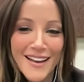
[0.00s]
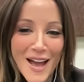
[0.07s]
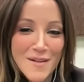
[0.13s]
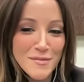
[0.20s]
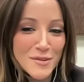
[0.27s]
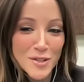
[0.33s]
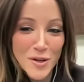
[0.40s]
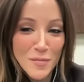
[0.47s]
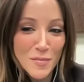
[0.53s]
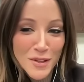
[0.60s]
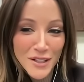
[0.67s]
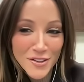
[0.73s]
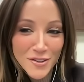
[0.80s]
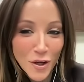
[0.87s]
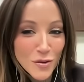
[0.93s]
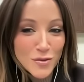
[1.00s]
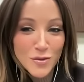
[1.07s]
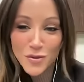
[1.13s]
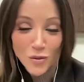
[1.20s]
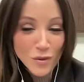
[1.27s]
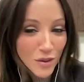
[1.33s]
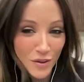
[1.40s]
Hammer, don't pick your
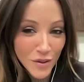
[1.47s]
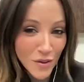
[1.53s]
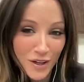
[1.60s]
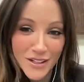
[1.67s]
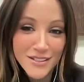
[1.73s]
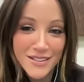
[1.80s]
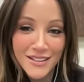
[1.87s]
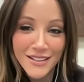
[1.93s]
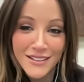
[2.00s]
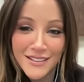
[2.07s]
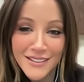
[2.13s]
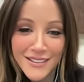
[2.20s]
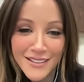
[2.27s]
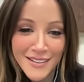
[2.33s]
nose or do anything crazy